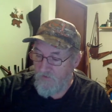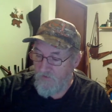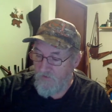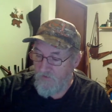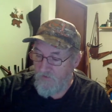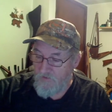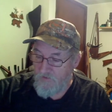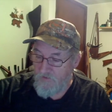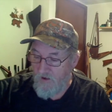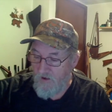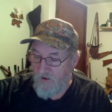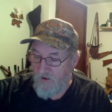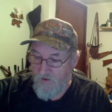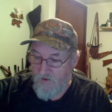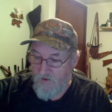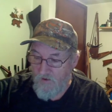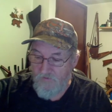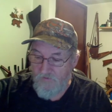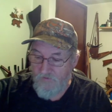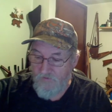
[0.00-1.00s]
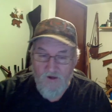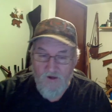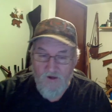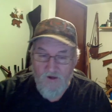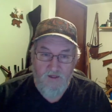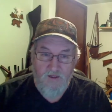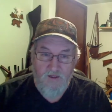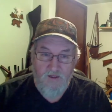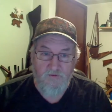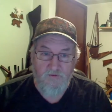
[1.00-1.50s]
This arthritis, my
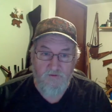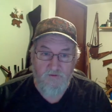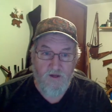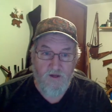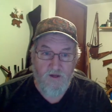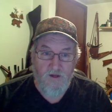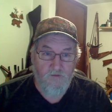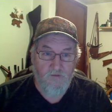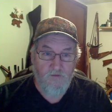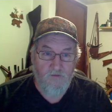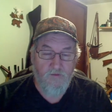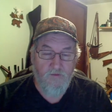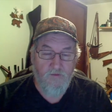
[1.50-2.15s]
knees, my hips,